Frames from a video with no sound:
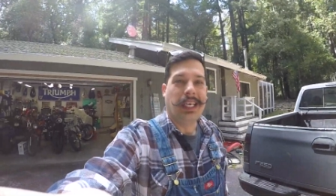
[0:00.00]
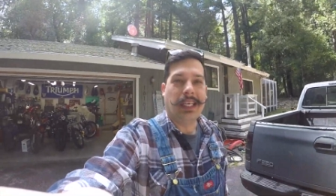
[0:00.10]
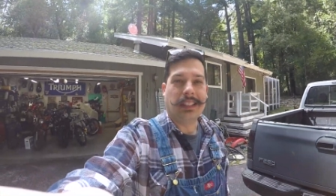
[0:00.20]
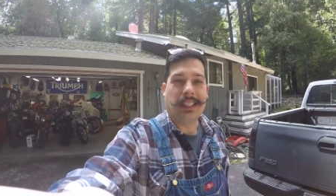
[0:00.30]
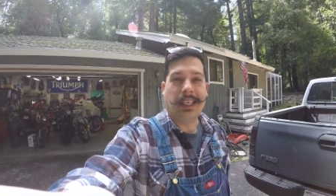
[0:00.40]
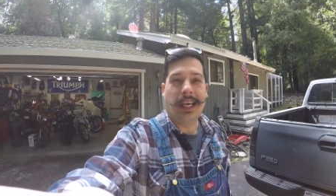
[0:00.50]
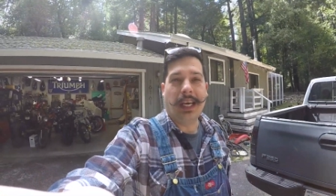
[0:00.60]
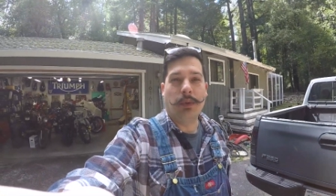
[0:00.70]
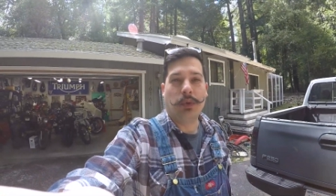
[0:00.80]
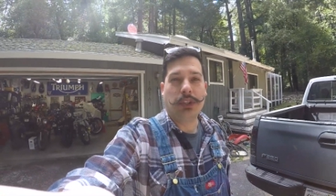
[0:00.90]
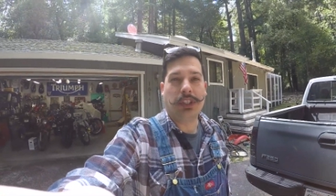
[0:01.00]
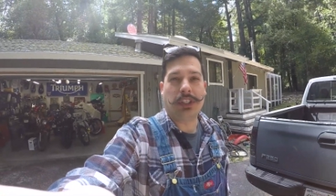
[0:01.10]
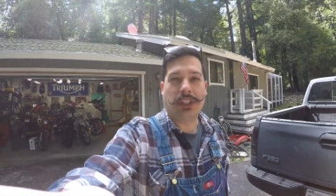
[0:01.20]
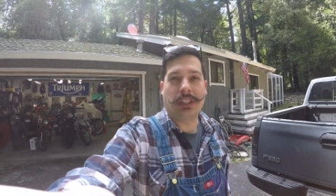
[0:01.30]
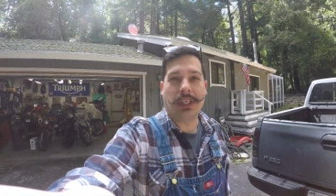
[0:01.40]
And today we'll
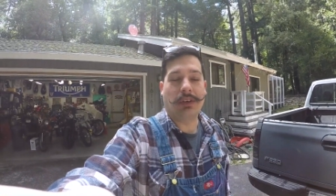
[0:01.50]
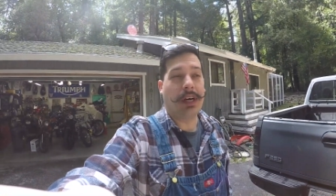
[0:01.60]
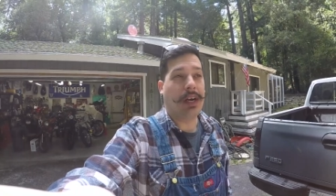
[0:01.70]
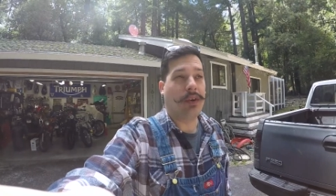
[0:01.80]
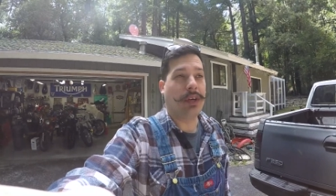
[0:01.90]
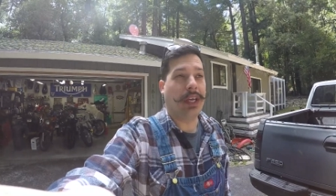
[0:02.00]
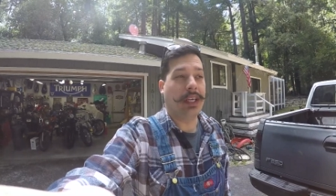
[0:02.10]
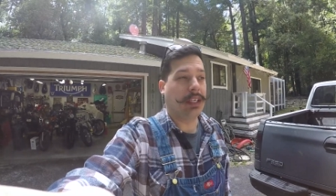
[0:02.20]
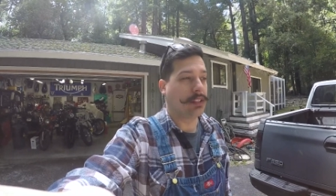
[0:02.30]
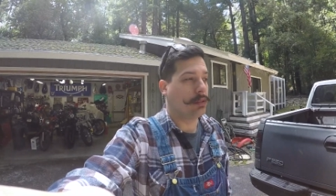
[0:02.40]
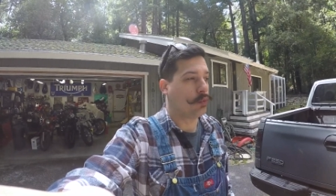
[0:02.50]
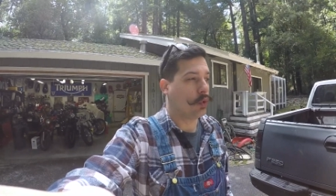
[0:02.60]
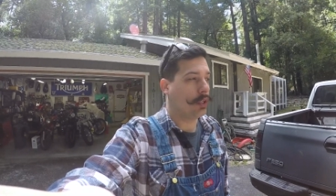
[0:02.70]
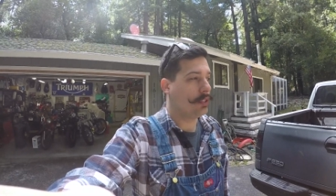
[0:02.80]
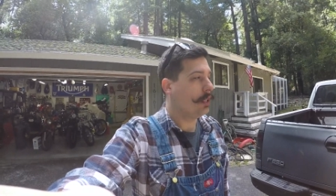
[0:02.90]
just stick around and get some
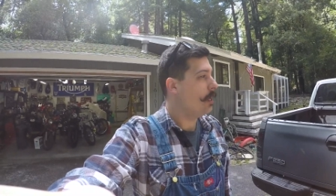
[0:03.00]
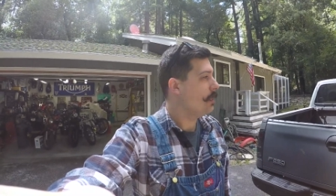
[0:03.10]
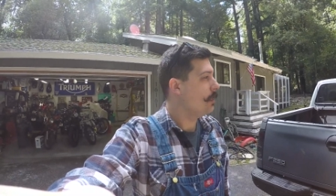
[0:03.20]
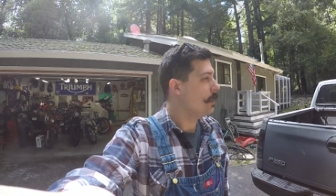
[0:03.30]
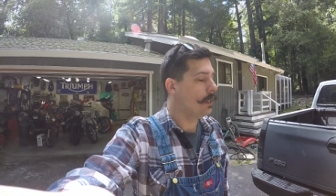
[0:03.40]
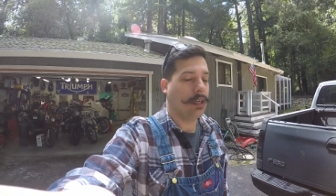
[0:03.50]
work done.